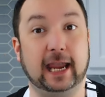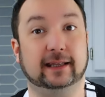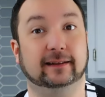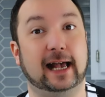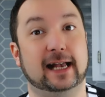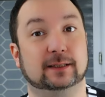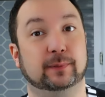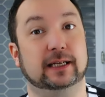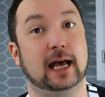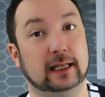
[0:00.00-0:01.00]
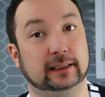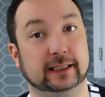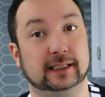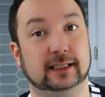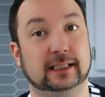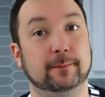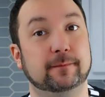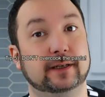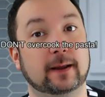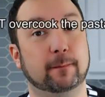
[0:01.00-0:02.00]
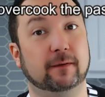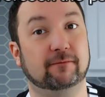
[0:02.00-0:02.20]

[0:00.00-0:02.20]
And last but not least, tip number